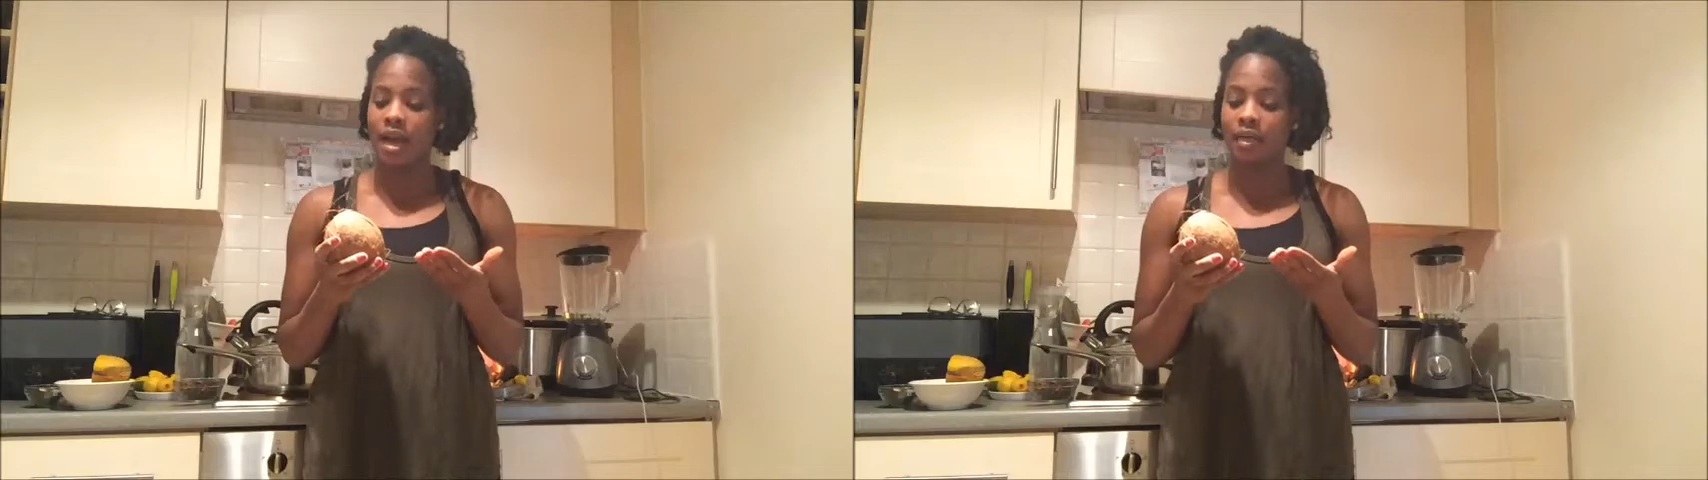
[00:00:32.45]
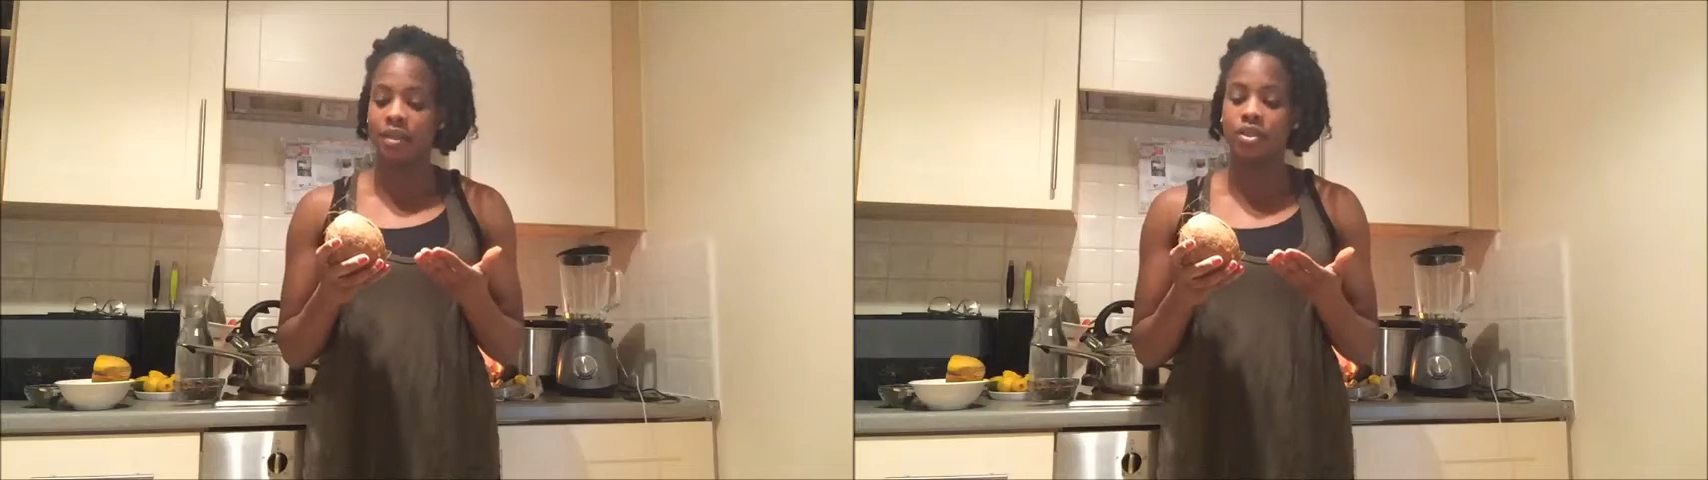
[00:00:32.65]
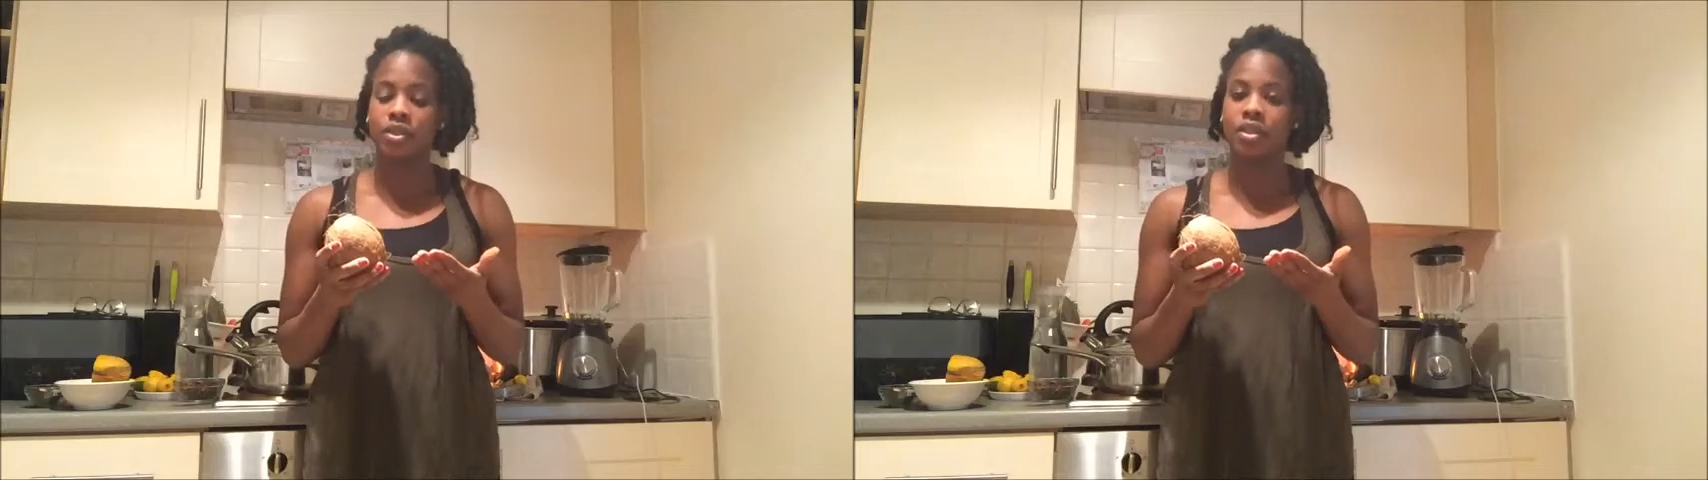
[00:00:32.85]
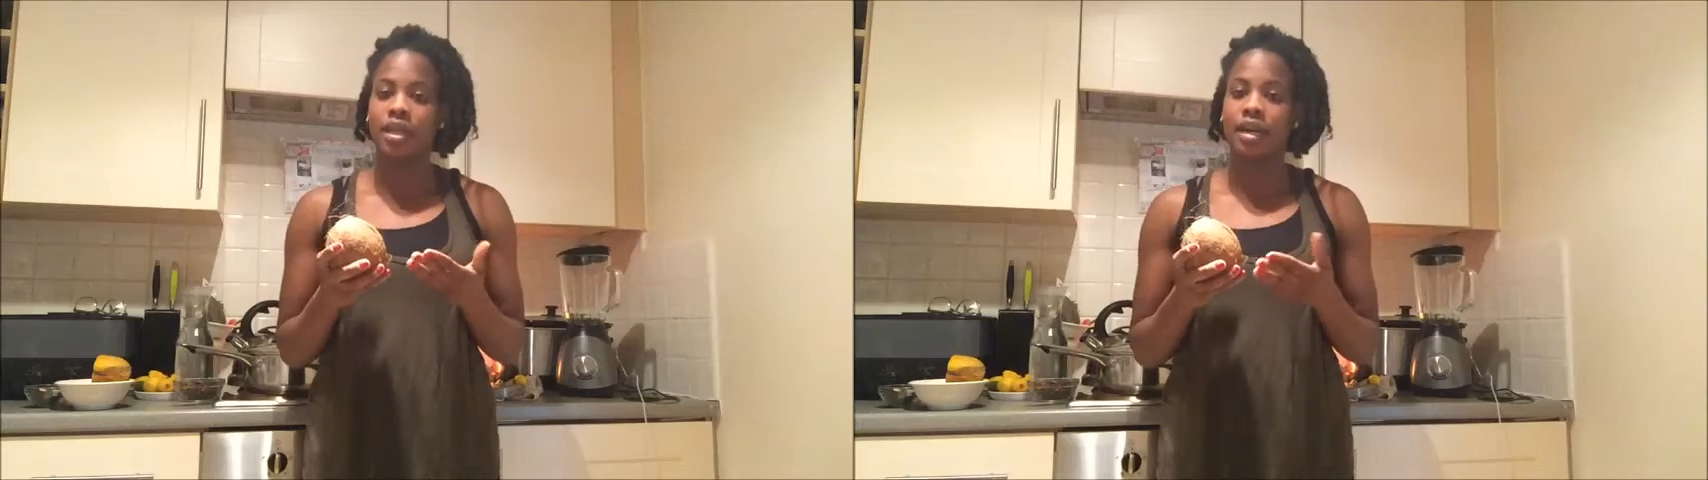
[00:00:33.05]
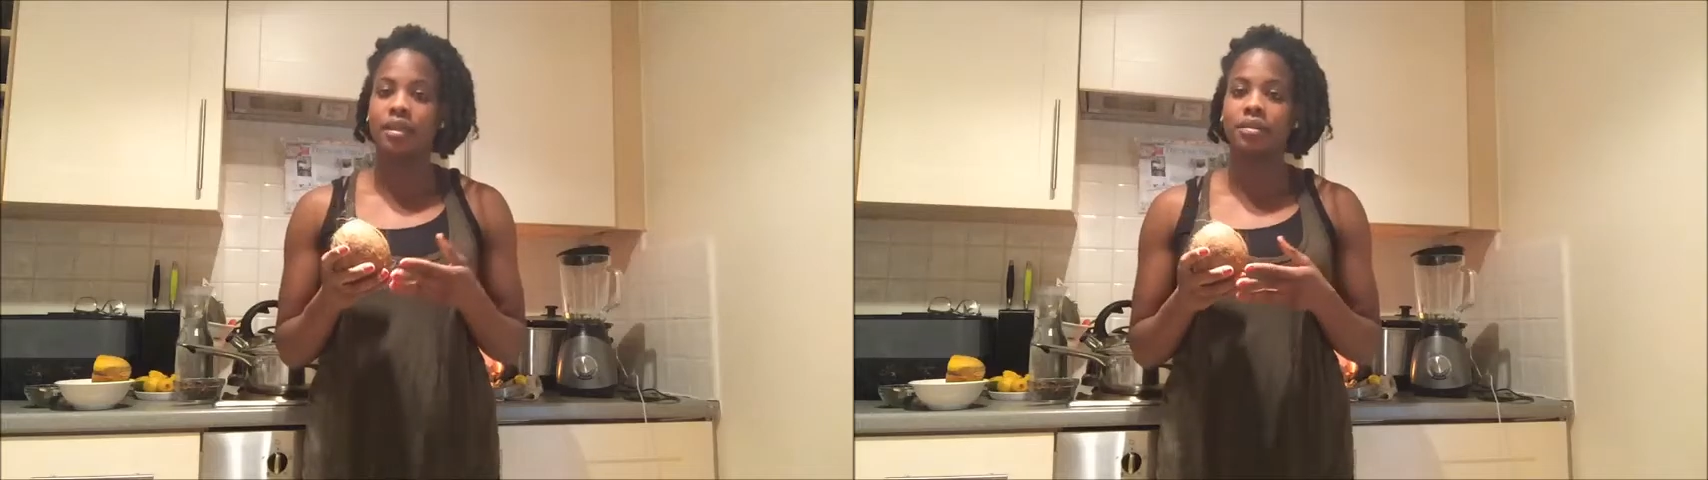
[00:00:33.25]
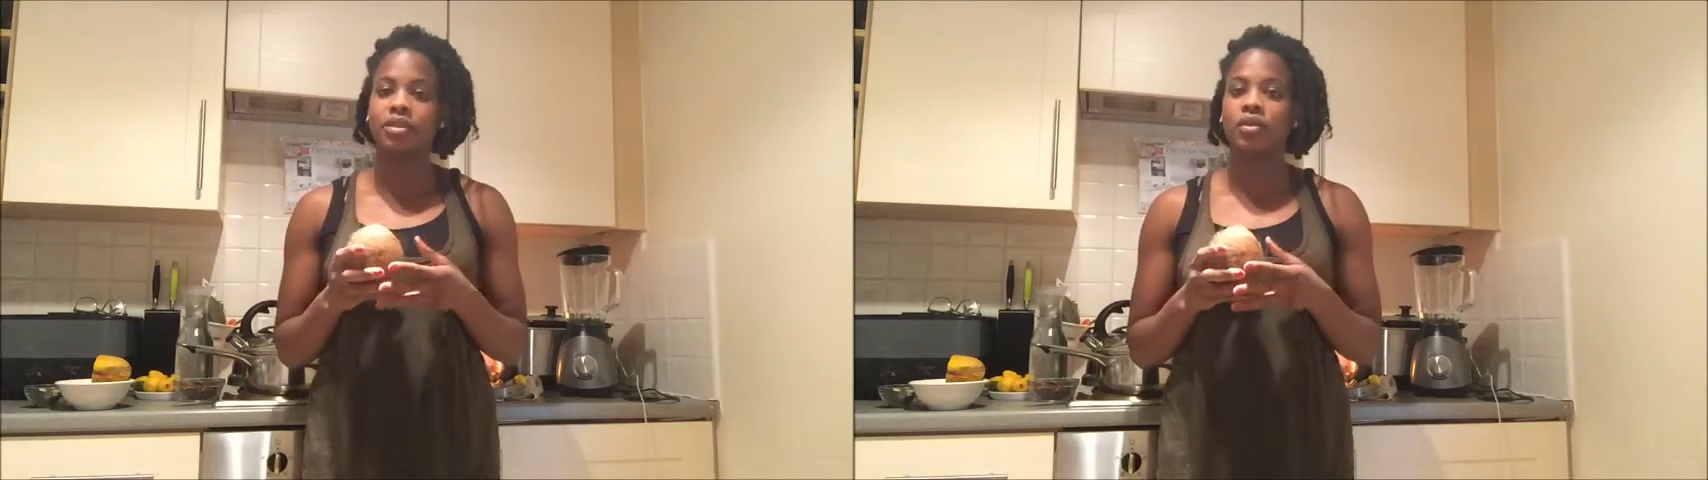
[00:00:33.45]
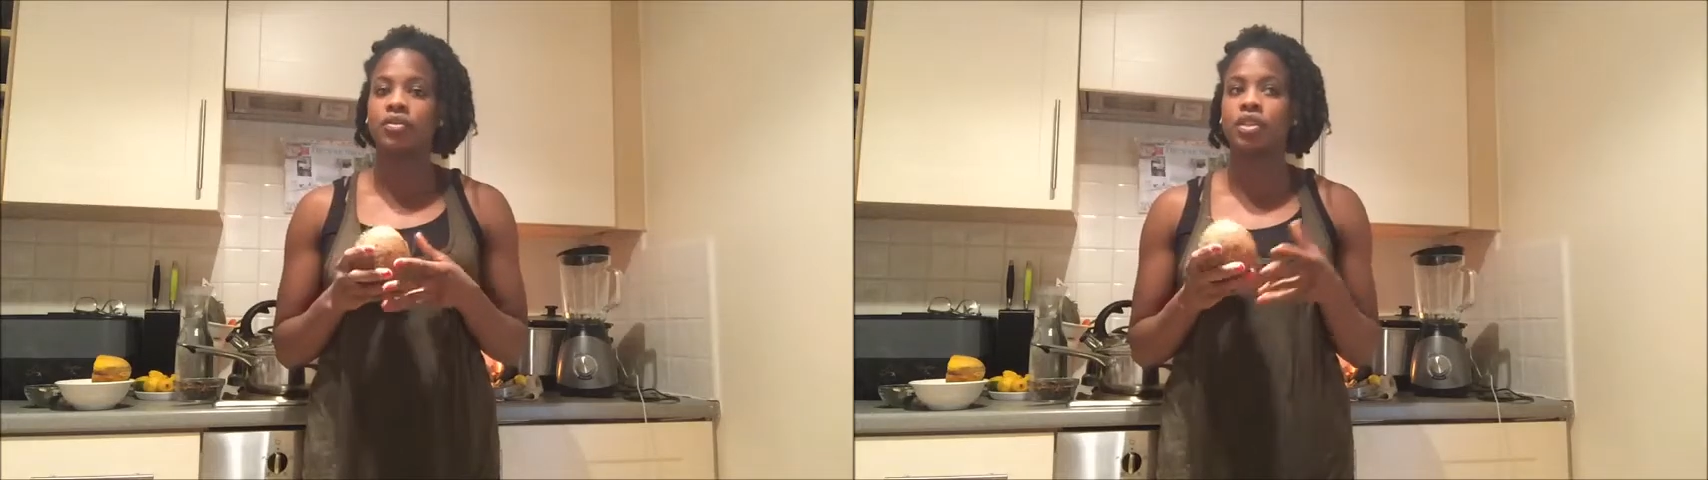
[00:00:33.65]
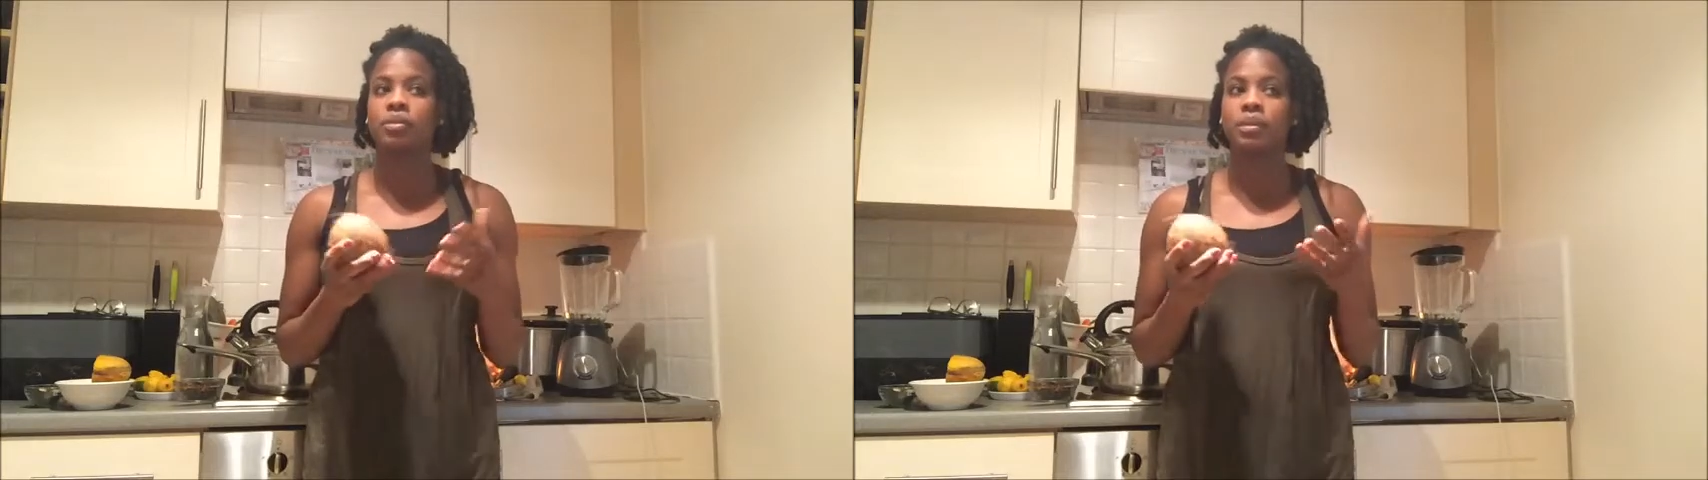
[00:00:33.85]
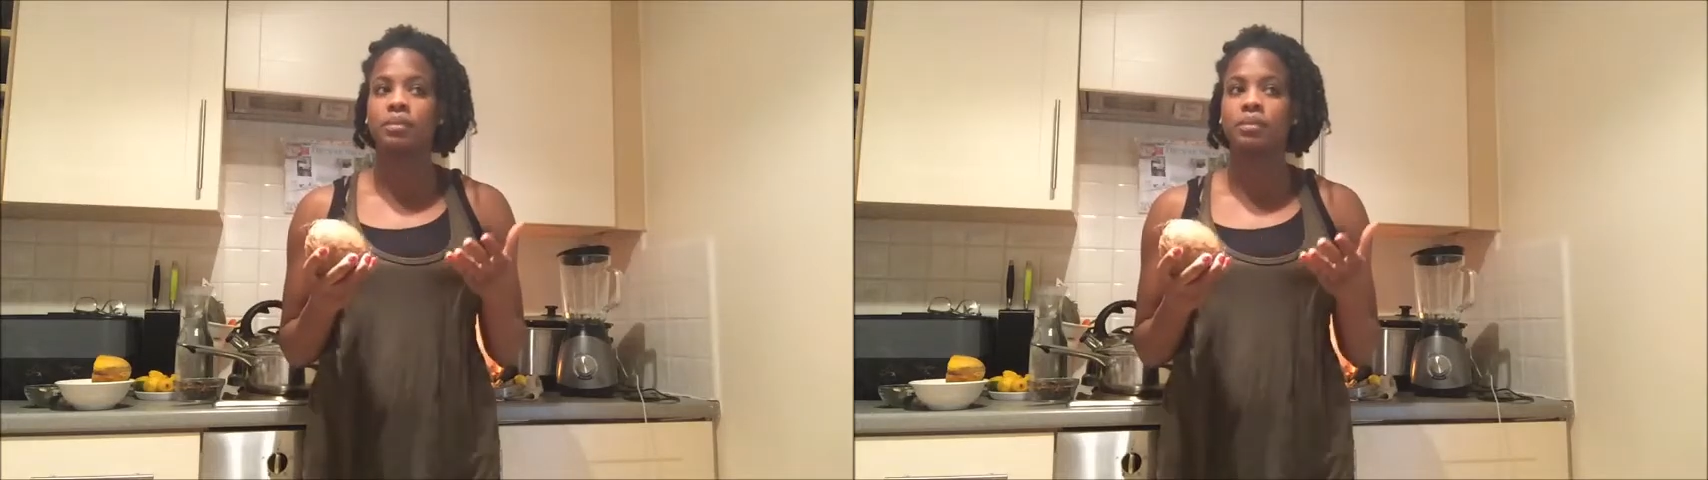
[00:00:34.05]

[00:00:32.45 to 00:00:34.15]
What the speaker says: add into your diet because obviously you